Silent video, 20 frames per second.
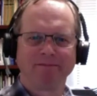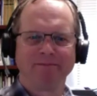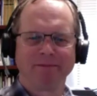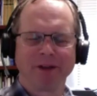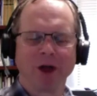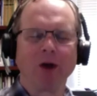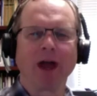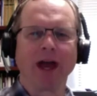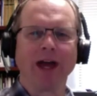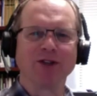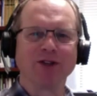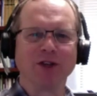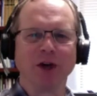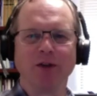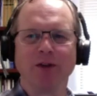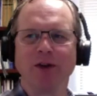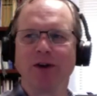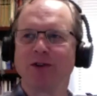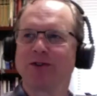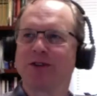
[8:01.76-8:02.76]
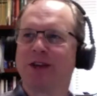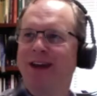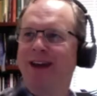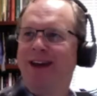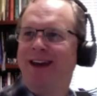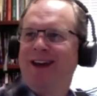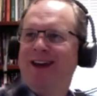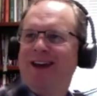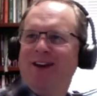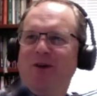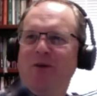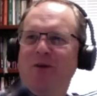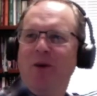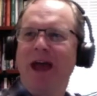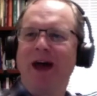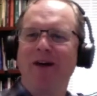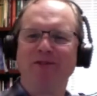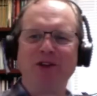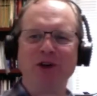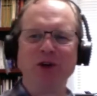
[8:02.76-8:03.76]
Okay, so we
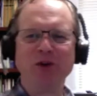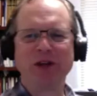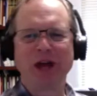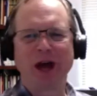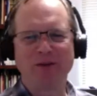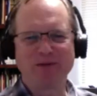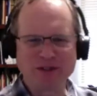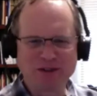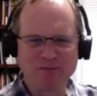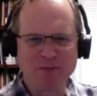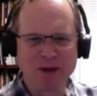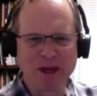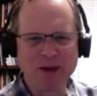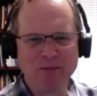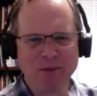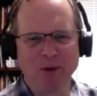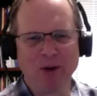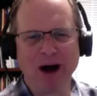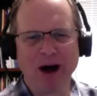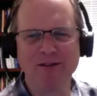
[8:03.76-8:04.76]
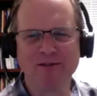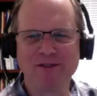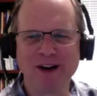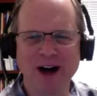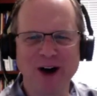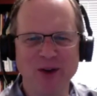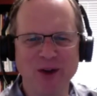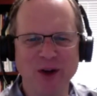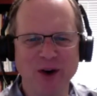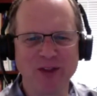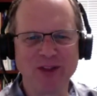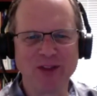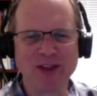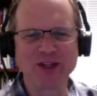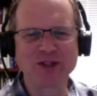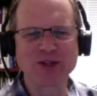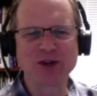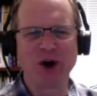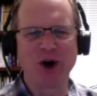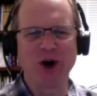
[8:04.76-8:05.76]
have two types of people I found on
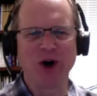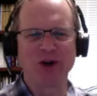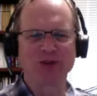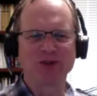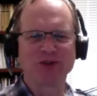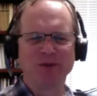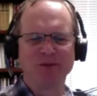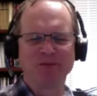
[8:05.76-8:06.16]
these calls.